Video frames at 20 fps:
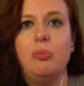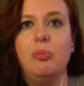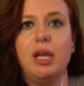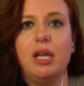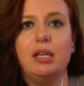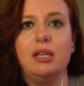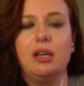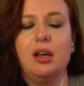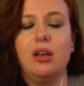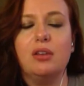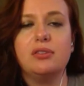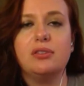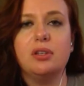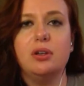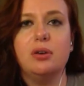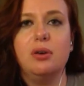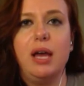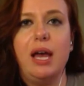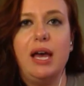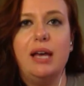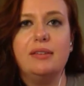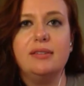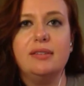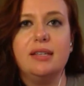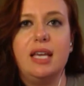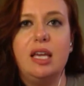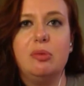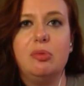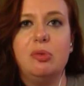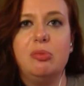but also has
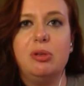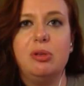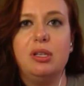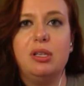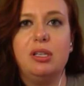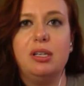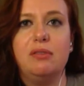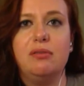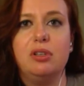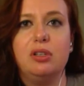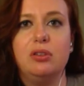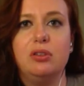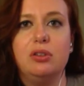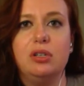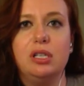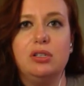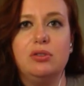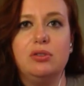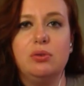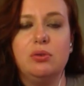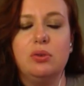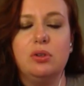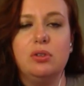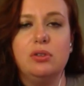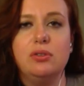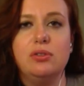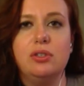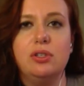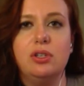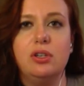the capability of the learning tools